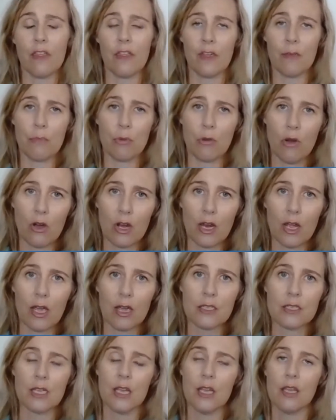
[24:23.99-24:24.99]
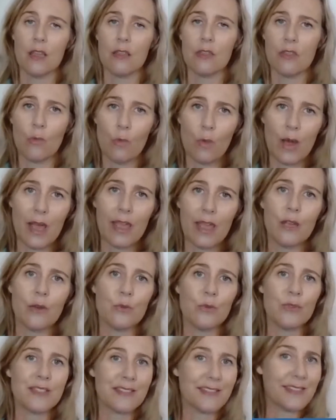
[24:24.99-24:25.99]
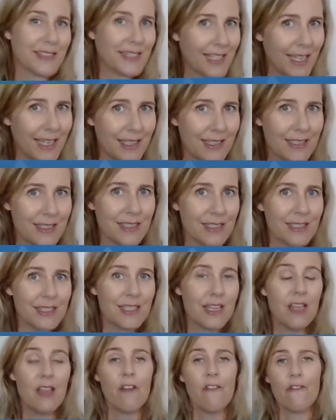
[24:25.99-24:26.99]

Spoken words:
the product the way it was intended